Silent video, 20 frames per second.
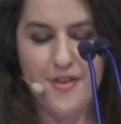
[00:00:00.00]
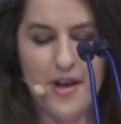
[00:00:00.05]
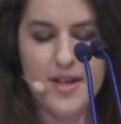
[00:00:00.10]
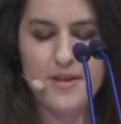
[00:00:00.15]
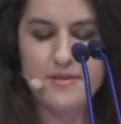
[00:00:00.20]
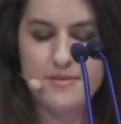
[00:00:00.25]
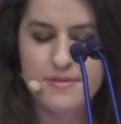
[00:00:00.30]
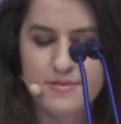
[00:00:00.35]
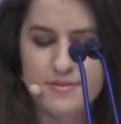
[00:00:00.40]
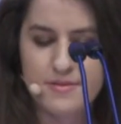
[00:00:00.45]

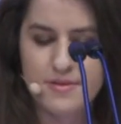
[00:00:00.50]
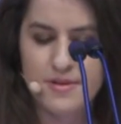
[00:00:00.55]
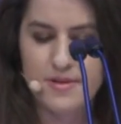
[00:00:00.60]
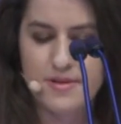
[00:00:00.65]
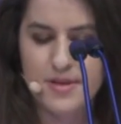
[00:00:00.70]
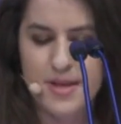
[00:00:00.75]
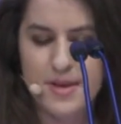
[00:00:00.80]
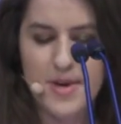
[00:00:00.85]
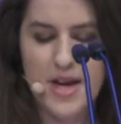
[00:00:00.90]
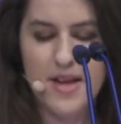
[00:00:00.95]
fun,
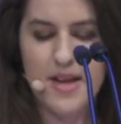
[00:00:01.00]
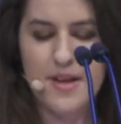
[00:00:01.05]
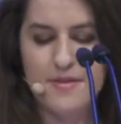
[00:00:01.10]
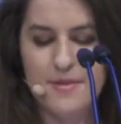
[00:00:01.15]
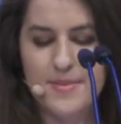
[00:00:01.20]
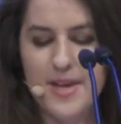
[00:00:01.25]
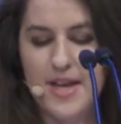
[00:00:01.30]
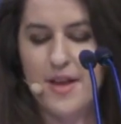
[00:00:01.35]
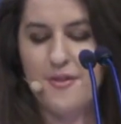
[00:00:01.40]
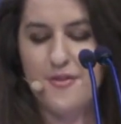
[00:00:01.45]
they might
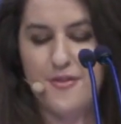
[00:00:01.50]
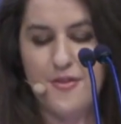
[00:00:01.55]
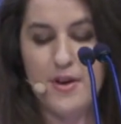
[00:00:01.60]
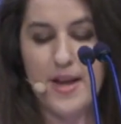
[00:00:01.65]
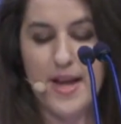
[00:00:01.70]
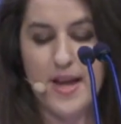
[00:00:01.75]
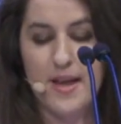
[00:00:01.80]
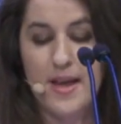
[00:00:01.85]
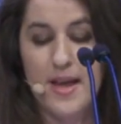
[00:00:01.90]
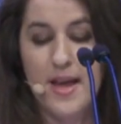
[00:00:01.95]
even make it
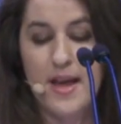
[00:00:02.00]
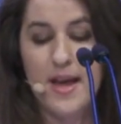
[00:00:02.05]
free.